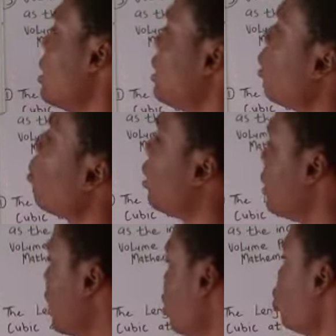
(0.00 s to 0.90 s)
is
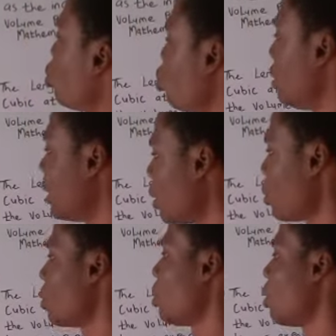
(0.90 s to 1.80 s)
0.020,
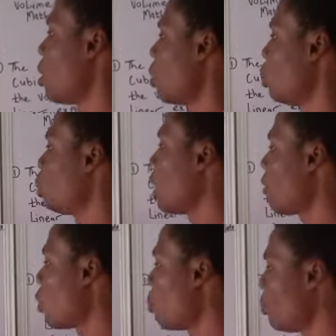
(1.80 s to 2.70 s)
which we
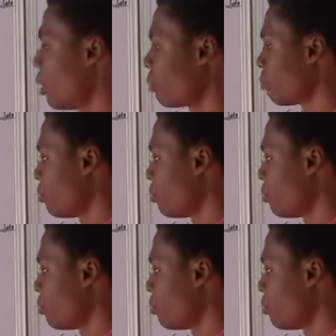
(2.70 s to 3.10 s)
have up here.